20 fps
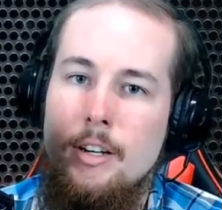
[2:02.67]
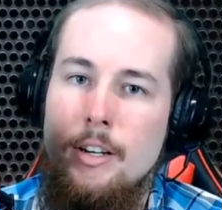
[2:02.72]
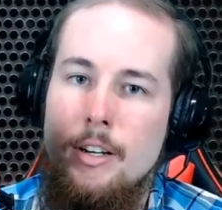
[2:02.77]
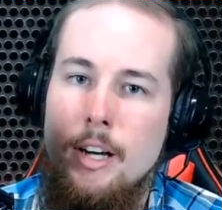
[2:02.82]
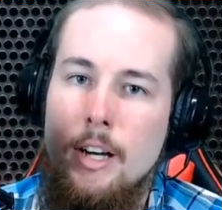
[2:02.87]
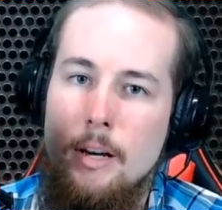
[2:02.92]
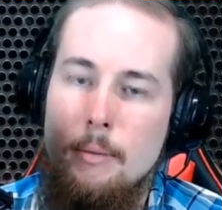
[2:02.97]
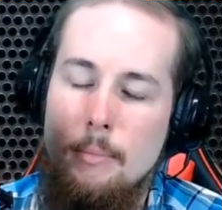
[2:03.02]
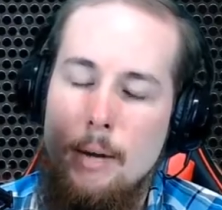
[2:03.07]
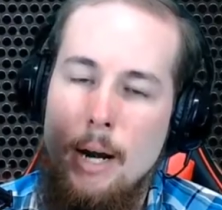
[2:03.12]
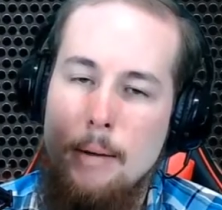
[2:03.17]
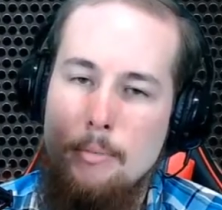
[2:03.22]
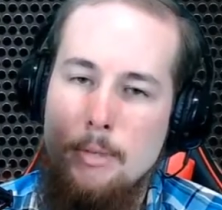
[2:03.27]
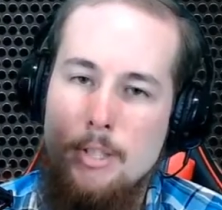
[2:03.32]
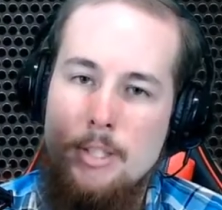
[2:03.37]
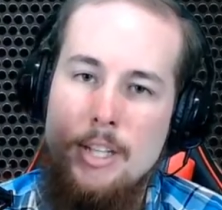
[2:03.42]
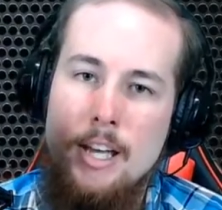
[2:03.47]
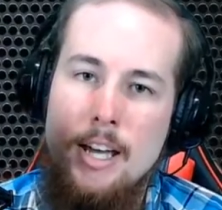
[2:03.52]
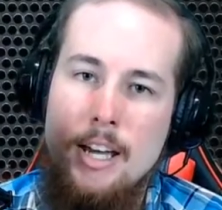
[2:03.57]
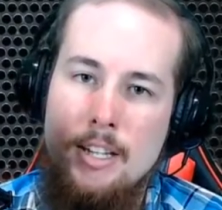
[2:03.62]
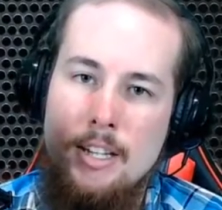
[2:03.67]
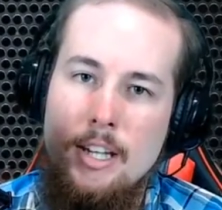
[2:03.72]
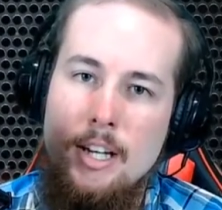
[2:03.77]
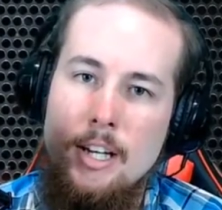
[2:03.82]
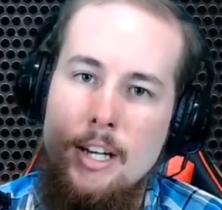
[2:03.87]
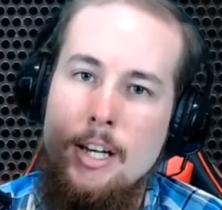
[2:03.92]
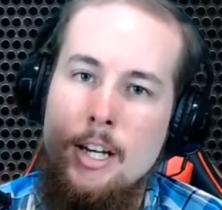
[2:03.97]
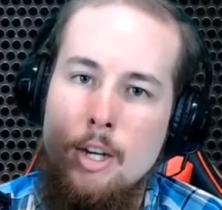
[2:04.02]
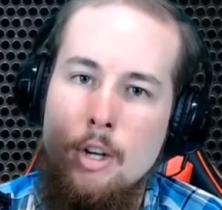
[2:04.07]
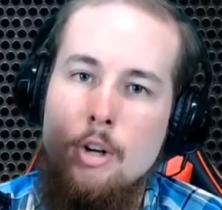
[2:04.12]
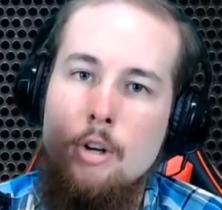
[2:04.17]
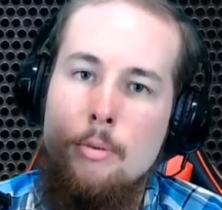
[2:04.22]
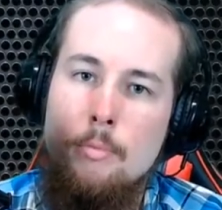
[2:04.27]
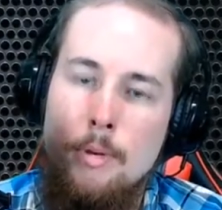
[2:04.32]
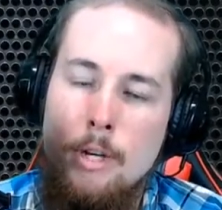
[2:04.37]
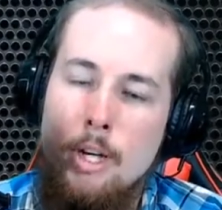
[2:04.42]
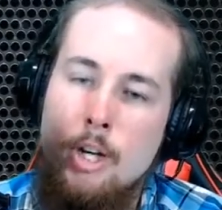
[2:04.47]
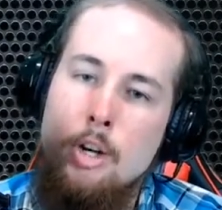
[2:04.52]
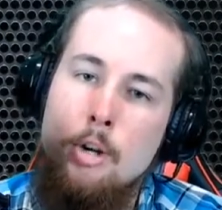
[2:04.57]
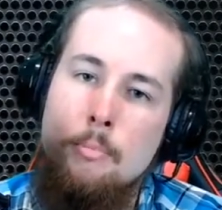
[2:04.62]
Um, but I'm just saying that it, it could
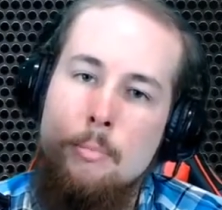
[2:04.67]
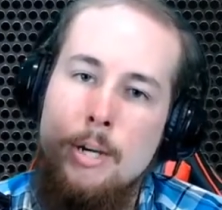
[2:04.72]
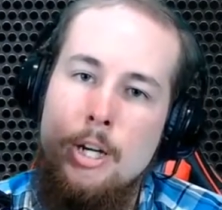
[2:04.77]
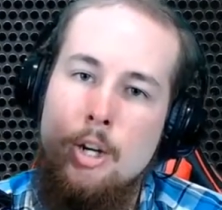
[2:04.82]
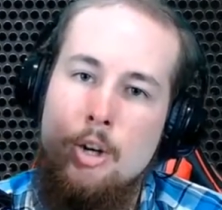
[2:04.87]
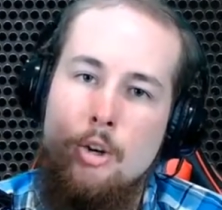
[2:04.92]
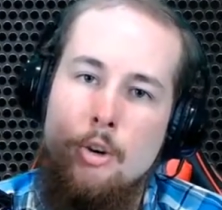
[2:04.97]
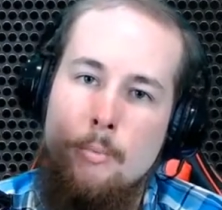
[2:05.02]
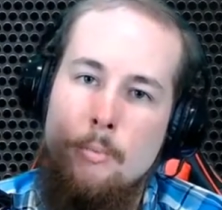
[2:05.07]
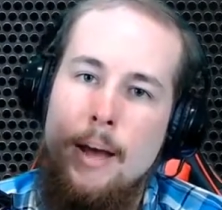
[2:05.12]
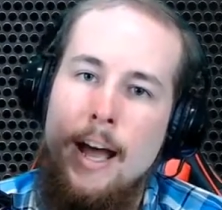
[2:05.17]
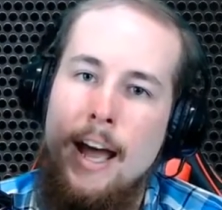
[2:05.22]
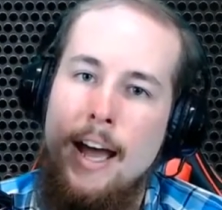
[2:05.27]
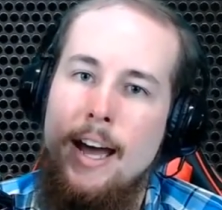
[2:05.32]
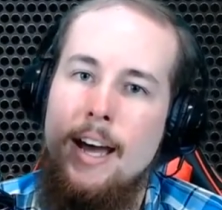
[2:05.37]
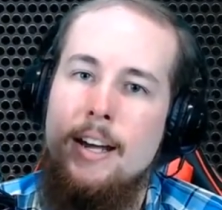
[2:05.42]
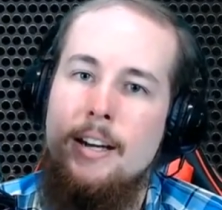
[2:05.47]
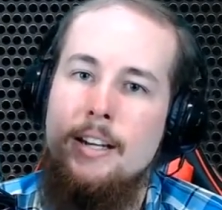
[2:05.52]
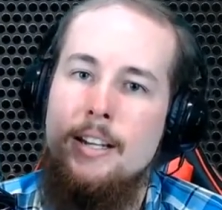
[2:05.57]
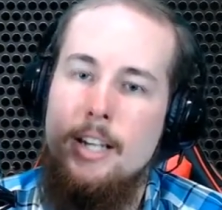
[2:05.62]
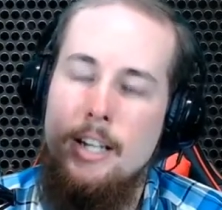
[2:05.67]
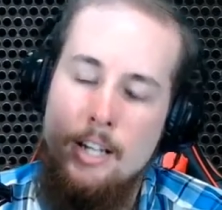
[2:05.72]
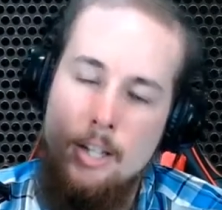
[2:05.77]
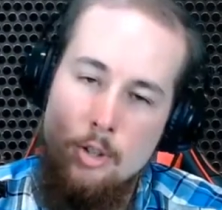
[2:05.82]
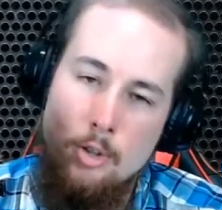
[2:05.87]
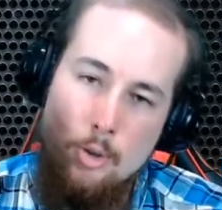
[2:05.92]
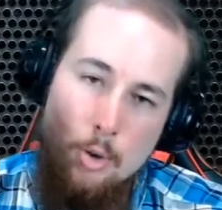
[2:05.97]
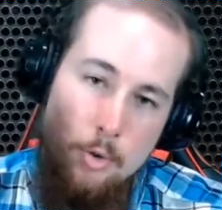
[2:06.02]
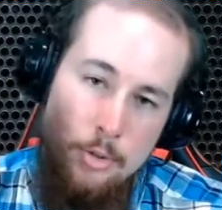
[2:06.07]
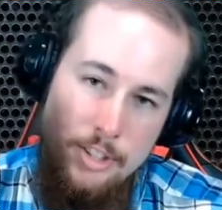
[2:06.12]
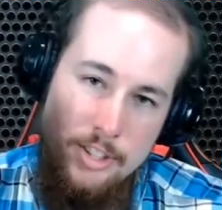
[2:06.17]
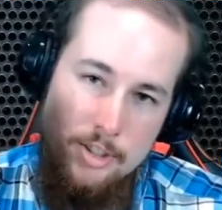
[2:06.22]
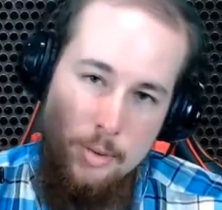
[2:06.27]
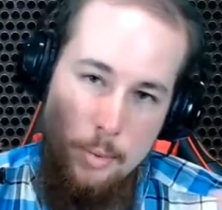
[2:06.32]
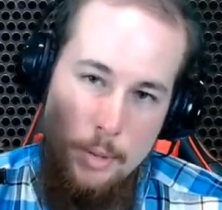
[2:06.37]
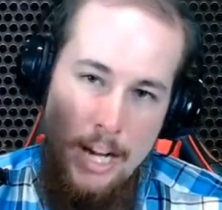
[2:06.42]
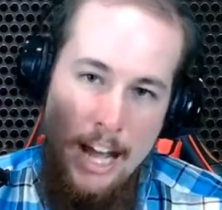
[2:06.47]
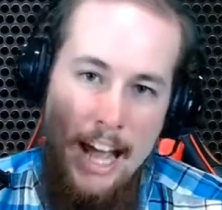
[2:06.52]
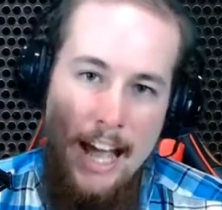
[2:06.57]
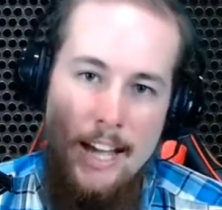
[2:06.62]
it could be good or bad. He controls his
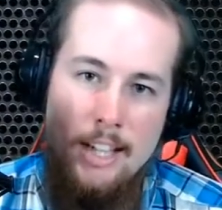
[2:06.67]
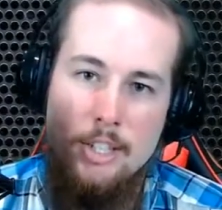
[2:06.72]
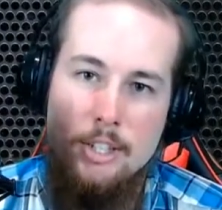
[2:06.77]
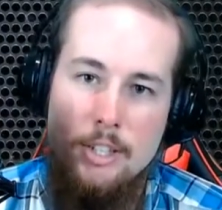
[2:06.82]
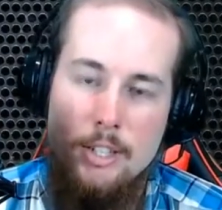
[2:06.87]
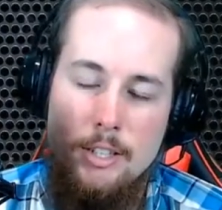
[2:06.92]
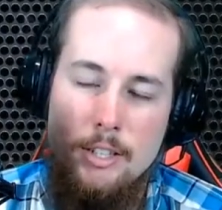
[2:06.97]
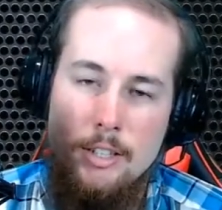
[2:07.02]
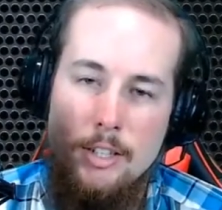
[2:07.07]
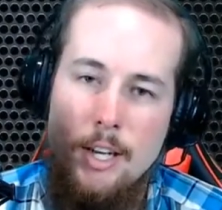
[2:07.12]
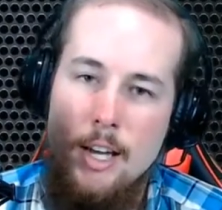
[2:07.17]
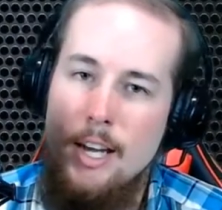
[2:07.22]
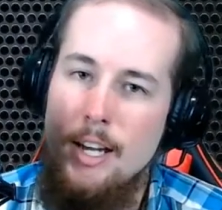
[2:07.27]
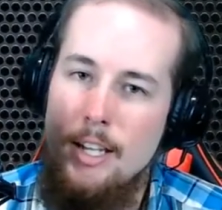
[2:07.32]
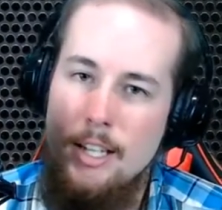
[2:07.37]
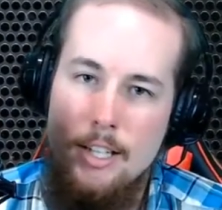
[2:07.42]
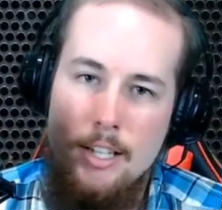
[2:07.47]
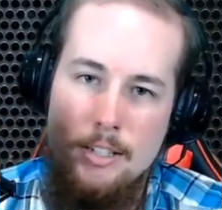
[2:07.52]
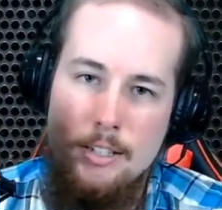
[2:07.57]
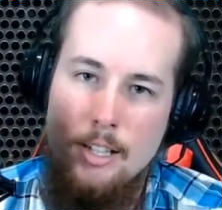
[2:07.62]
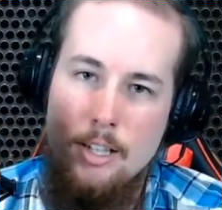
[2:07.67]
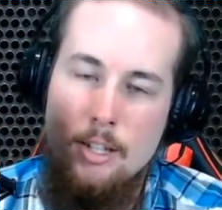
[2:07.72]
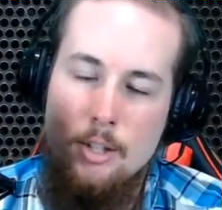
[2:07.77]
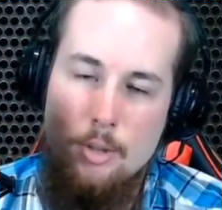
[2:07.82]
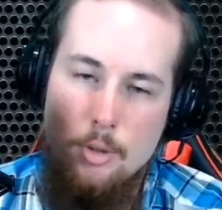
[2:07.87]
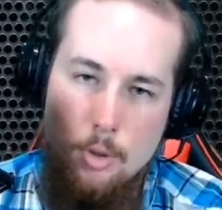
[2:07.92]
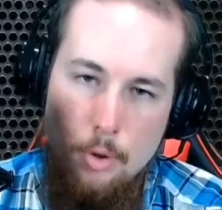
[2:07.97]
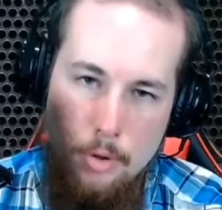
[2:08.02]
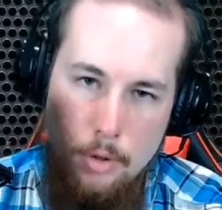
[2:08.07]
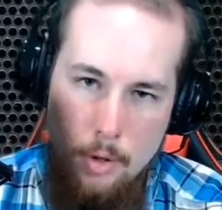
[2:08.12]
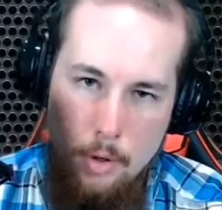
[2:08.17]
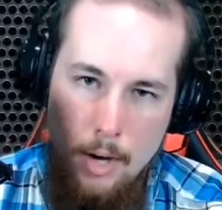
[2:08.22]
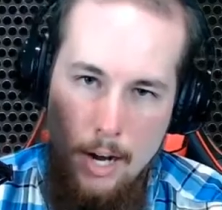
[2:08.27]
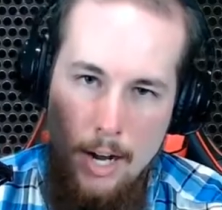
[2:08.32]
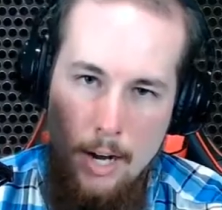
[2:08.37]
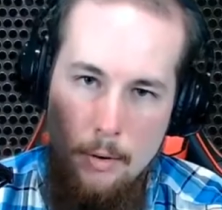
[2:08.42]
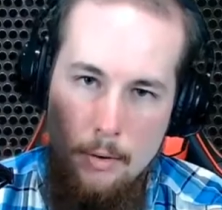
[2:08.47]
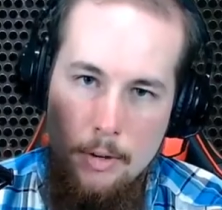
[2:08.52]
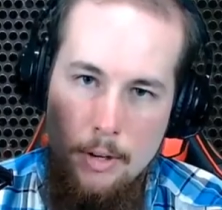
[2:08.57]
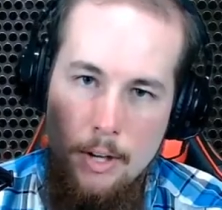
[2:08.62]
reaction. He doesn't control the
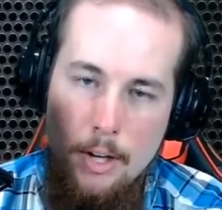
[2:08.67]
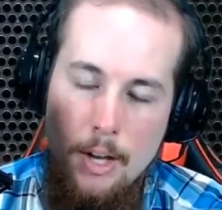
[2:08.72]
crowd.